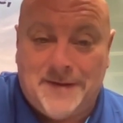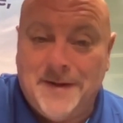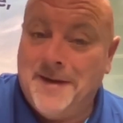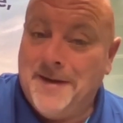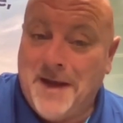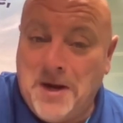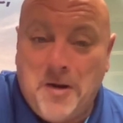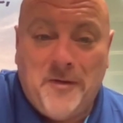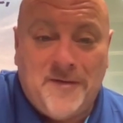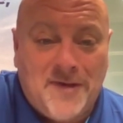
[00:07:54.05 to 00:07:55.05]
And I
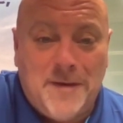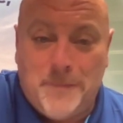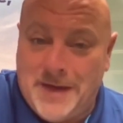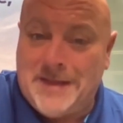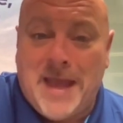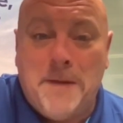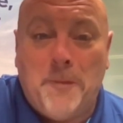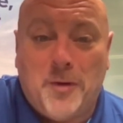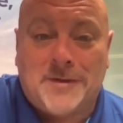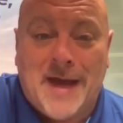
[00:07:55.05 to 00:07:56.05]
know they say men
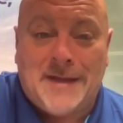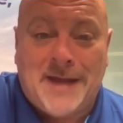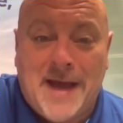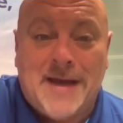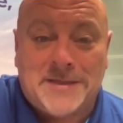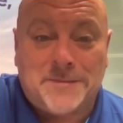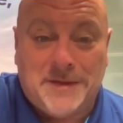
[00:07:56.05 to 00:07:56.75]
can't multitask,